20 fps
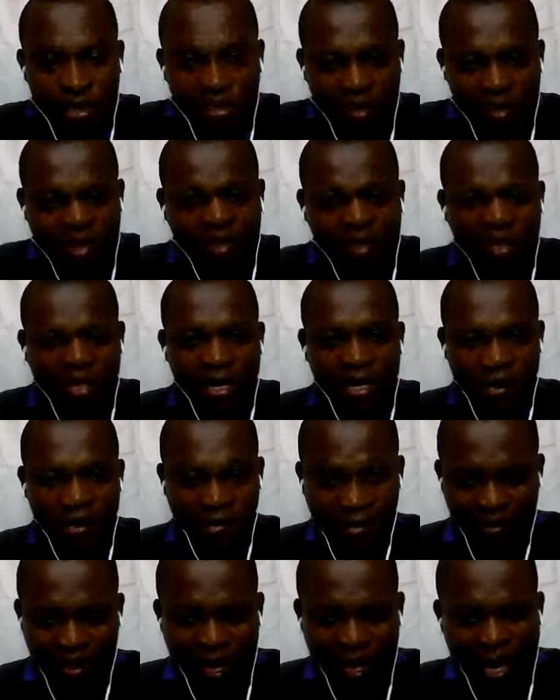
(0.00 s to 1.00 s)
creating a
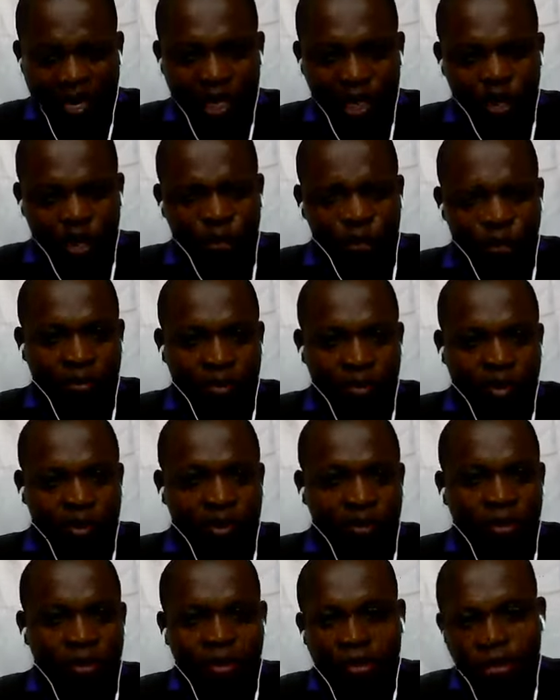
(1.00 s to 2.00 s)
desired
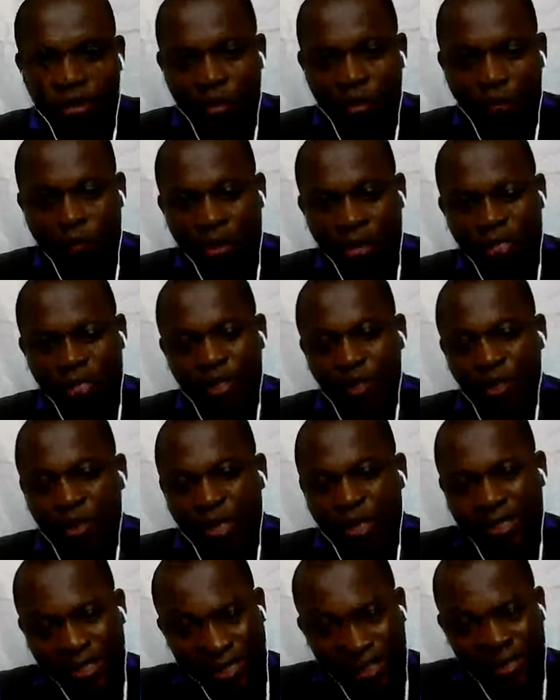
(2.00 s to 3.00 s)
experience compared
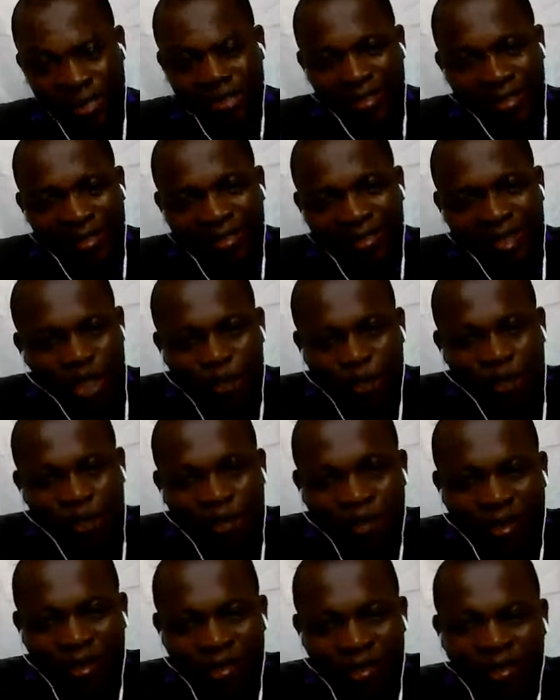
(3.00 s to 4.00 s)
to attracting
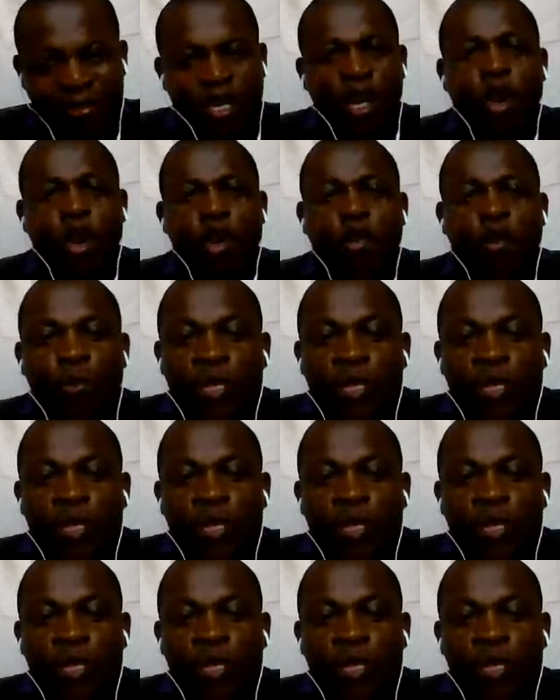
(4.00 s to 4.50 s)
experiences